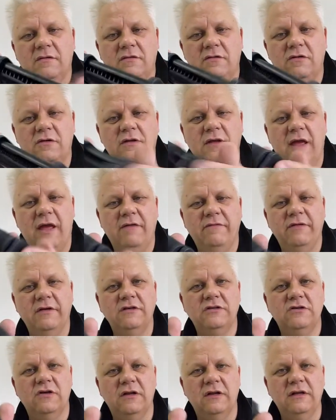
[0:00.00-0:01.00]
good heavy
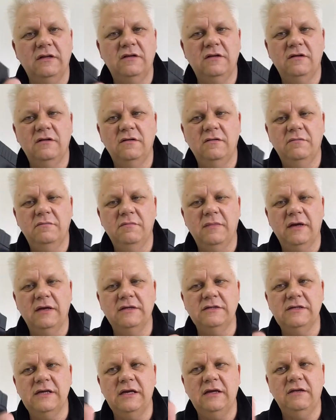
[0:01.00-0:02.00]
solid
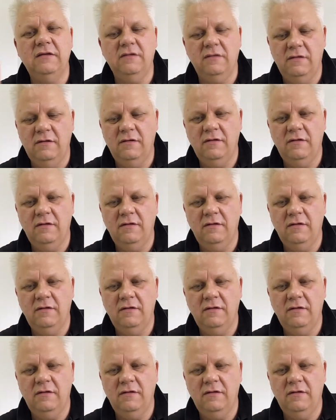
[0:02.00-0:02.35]
magazine.